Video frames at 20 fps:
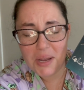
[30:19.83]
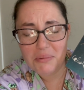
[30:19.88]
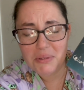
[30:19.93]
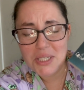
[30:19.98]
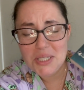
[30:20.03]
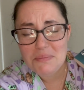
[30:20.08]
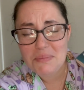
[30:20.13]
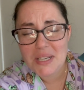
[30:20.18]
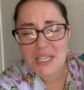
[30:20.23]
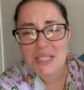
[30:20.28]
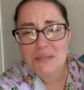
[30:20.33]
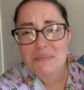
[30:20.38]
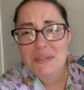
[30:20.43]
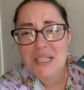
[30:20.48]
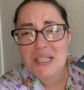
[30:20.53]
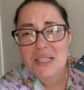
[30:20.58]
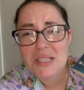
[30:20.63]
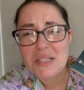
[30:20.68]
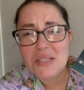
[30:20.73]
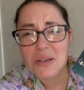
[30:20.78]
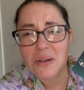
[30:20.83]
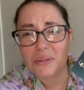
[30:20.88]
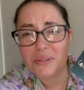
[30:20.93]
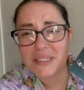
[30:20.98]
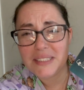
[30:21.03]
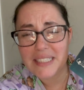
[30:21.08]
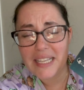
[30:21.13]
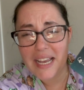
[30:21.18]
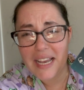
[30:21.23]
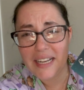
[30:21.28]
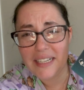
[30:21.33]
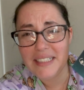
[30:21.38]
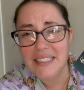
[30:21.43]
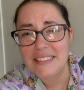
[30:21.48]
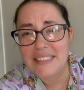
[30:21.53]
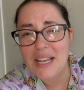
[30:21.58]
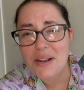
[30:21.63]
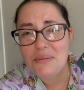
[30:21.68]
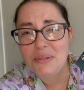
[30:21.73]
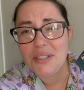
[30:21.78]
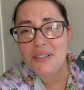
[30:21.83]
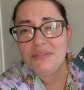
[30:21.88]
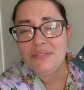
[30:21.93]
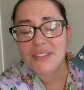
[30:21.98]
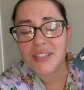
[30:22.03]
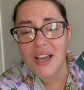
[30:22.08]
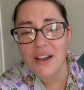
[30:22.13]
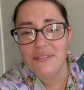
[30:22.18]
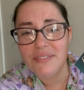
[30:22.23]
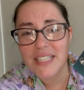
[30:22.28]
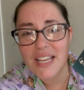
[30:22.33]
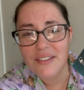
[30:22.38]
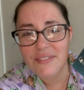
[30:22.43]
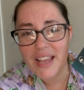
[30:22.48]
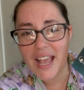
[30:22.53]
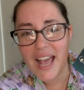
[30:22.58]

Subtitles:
which makes me so sad because I would have loved to have